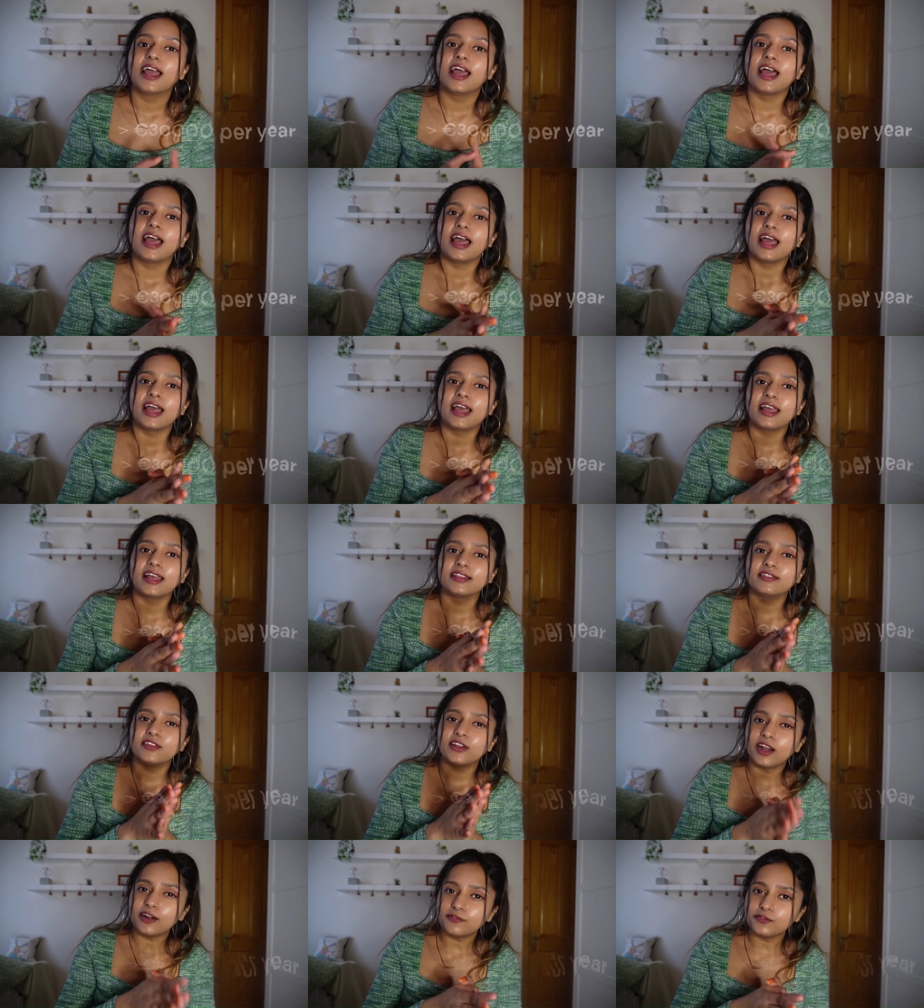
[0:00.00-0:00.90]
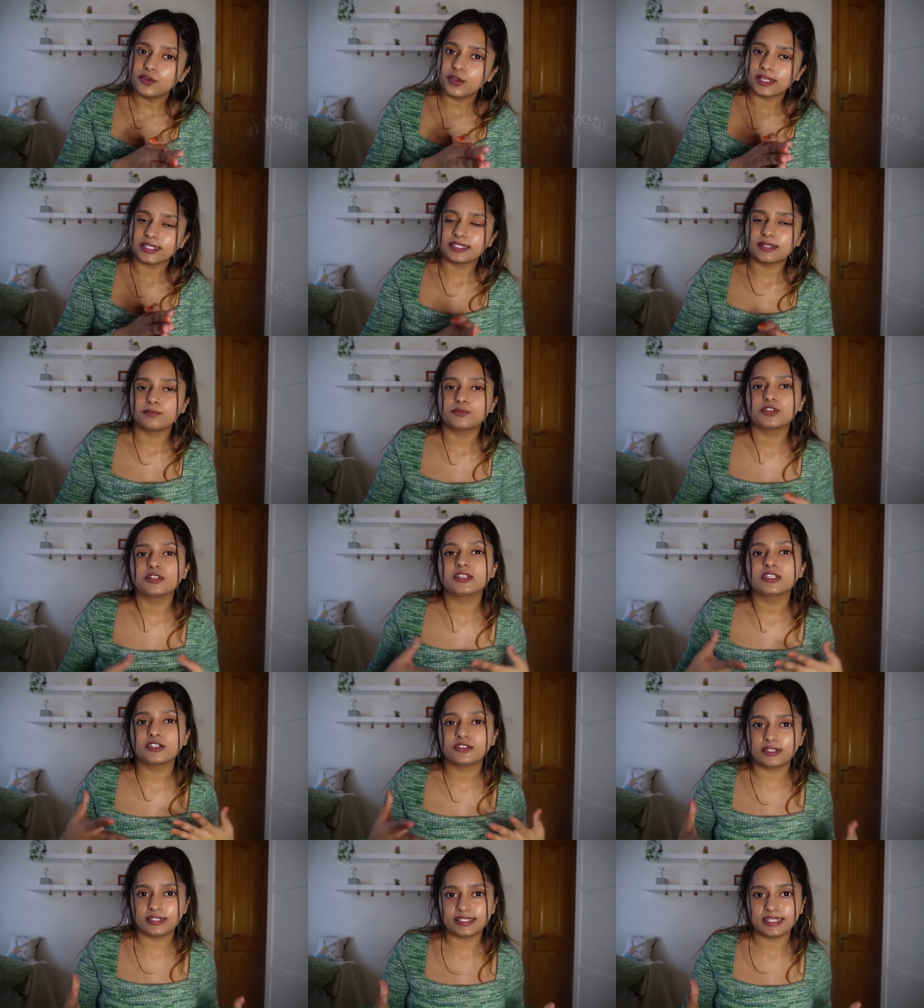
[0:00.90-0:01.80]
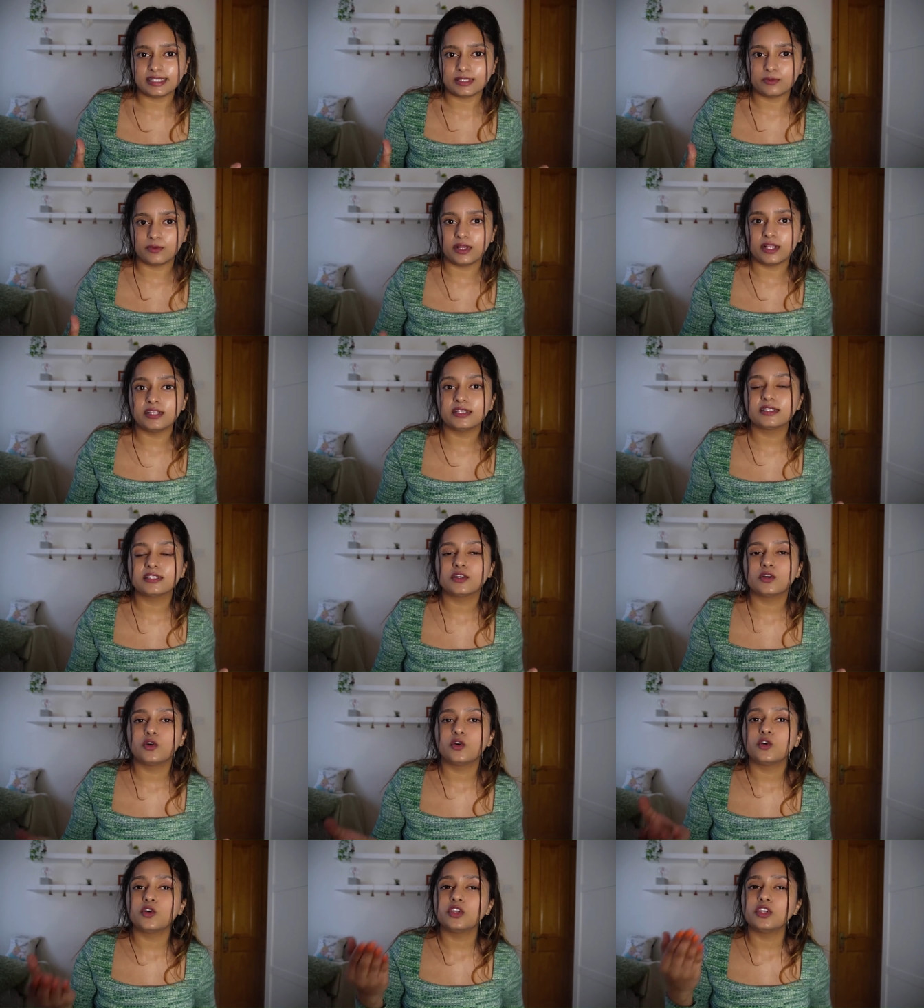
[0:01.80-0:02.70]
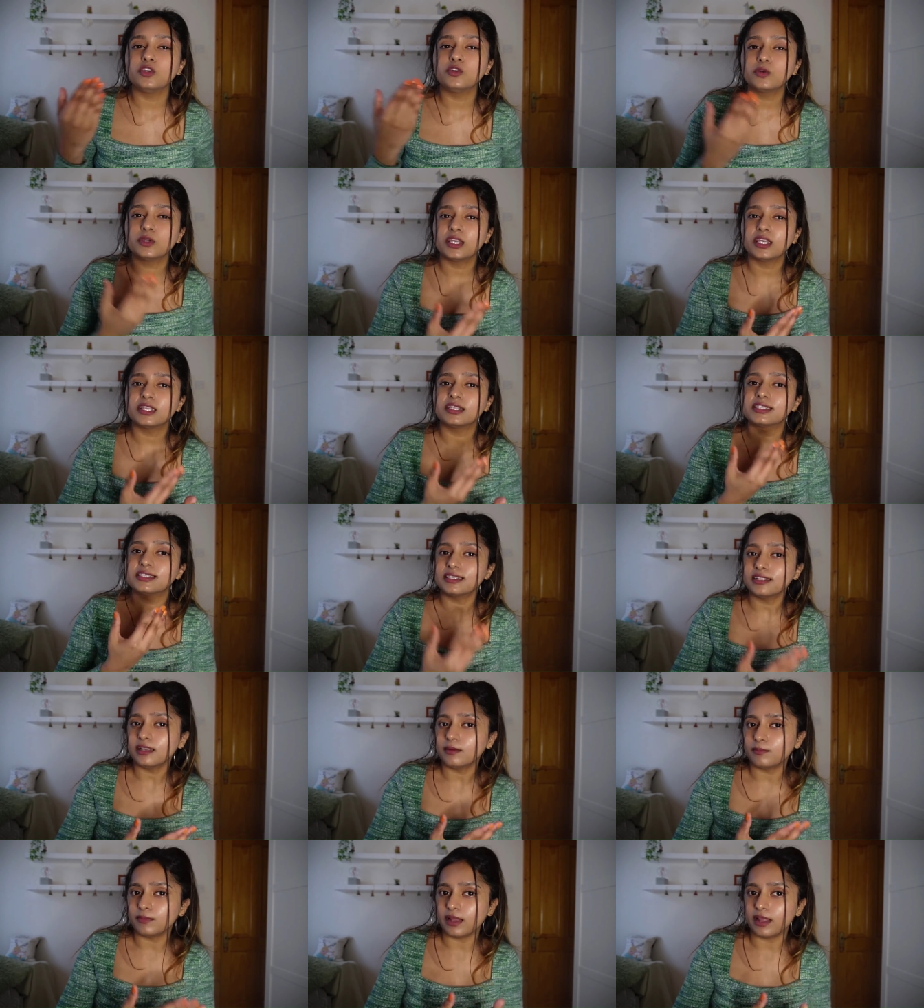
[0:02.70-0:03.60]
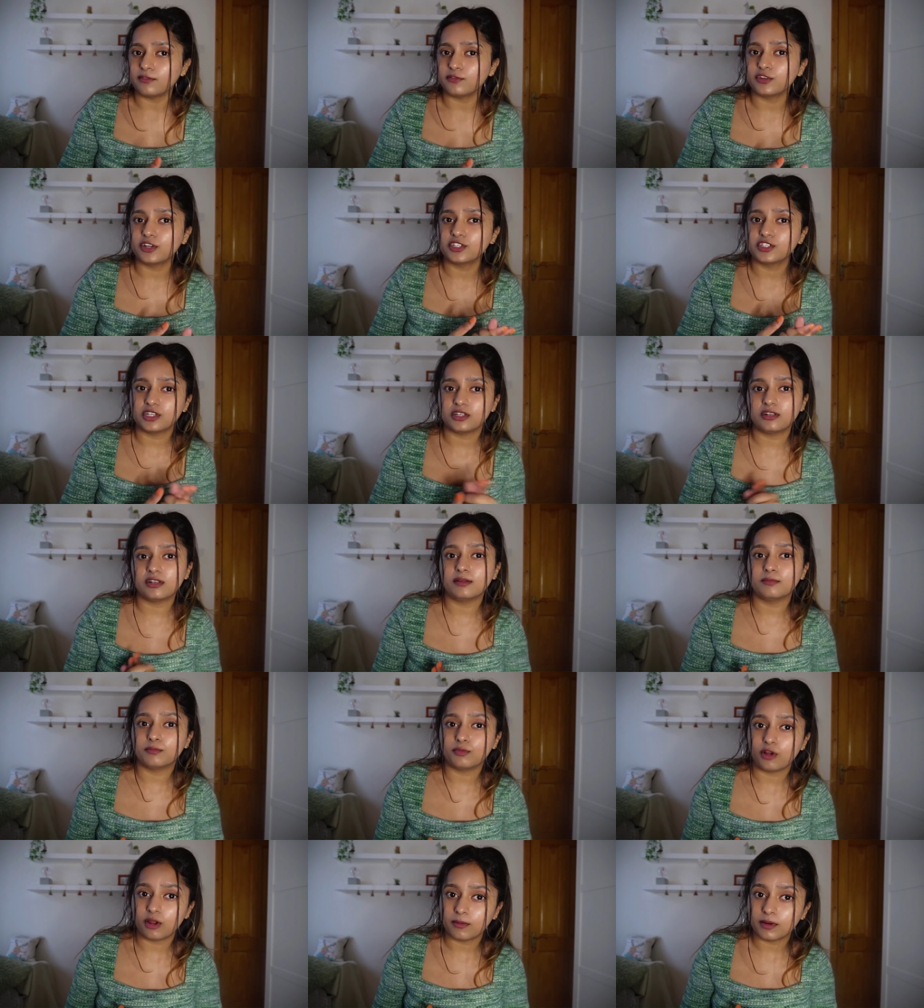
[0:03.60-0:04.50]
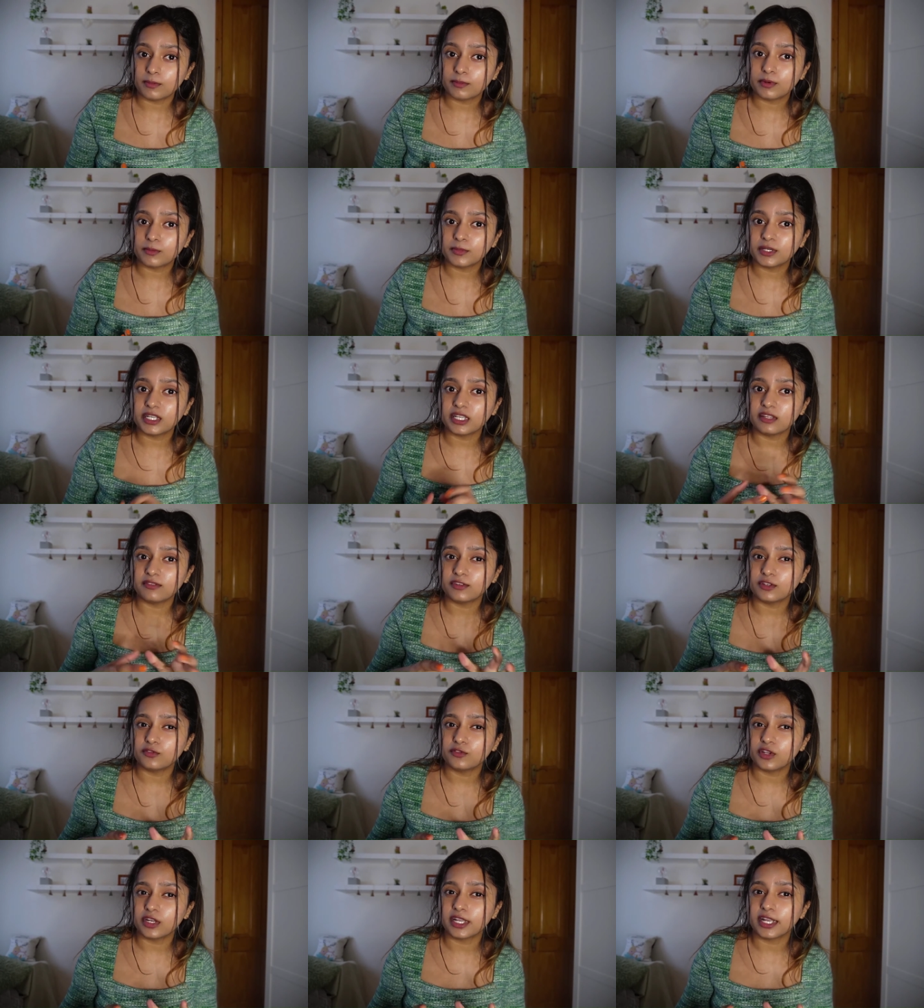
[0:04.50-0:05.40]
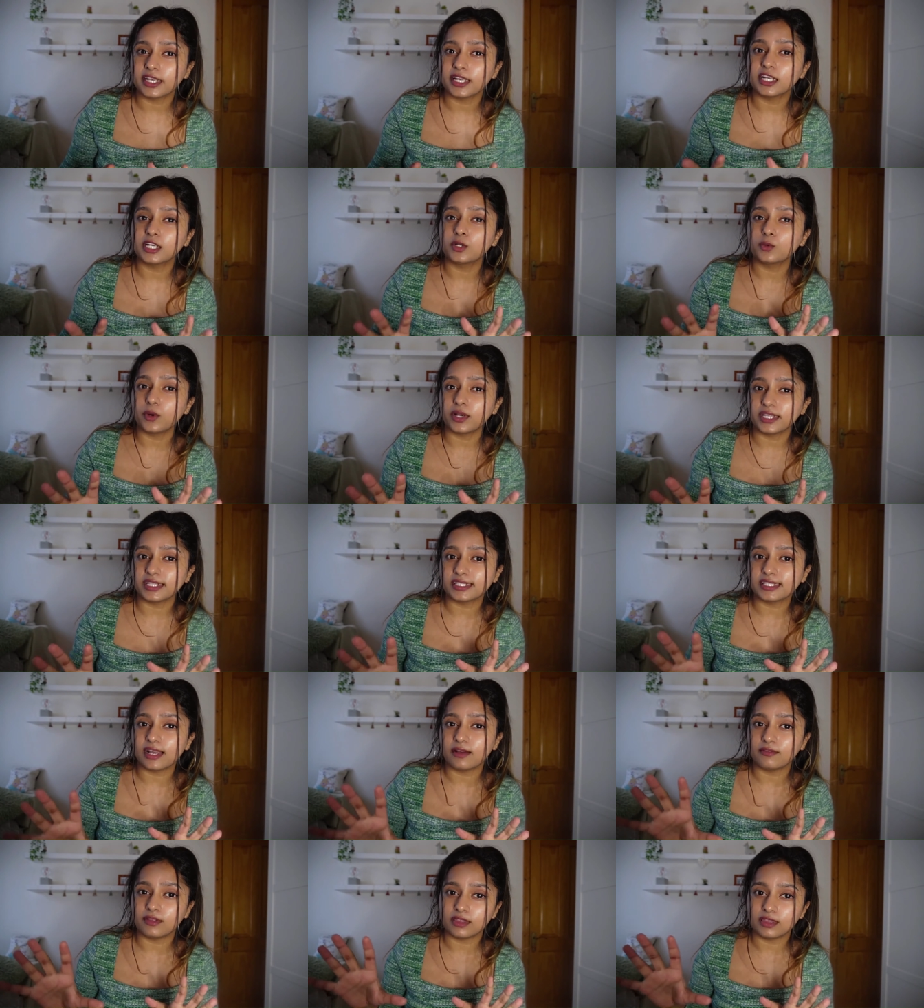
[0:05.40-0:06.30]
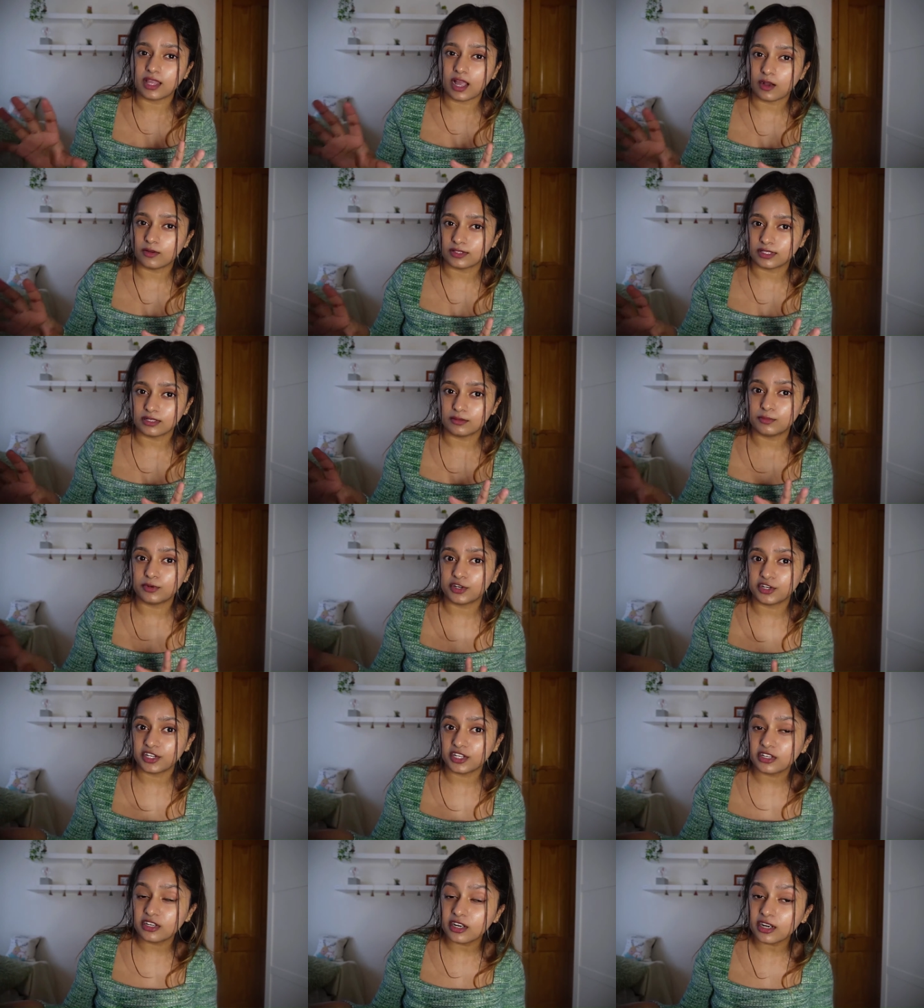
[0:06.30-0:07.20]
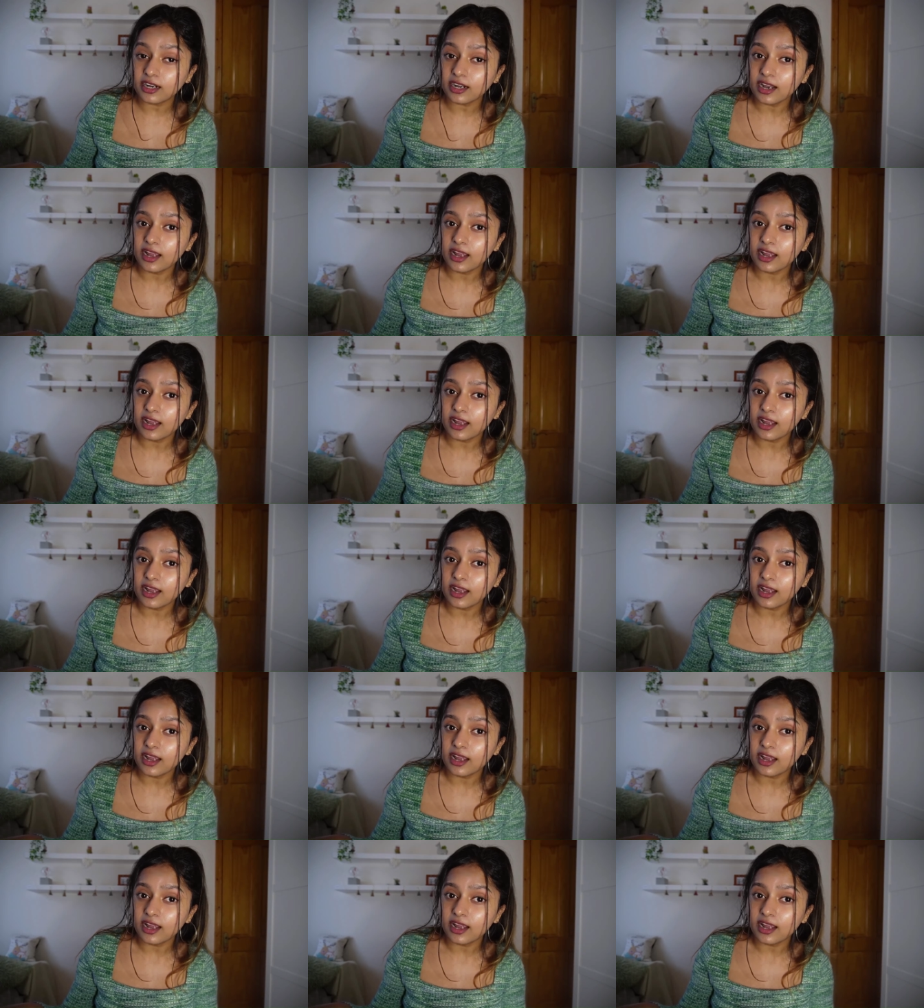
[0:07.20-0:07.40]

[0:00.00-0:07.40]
And there are a few exceptions to this as well. So you can still apply for a general employment permit even if you're getting 27,000 per year,